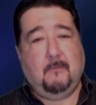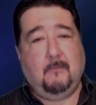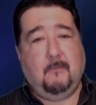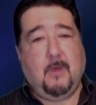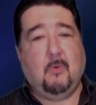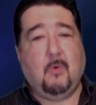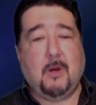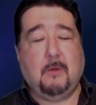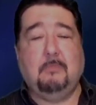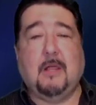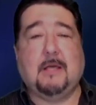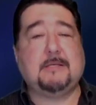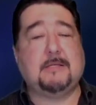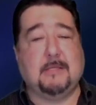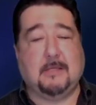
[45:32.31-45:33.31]
man, what a
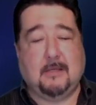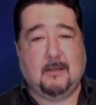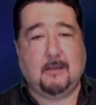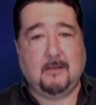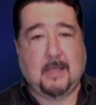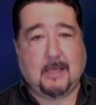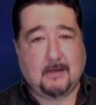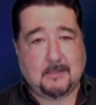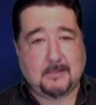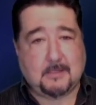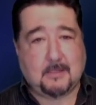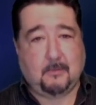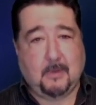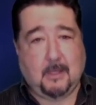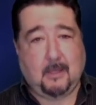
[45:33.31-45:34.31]
blessing that is
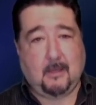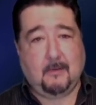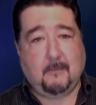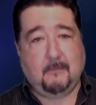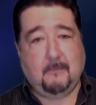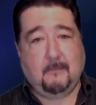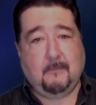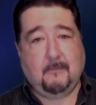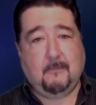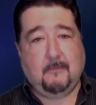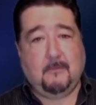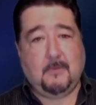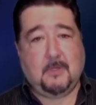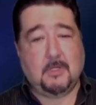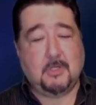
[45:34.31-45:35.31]
to be,
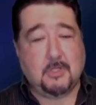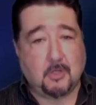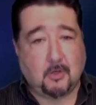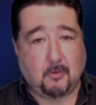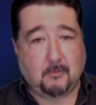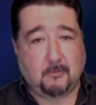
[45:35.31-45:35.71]
to do.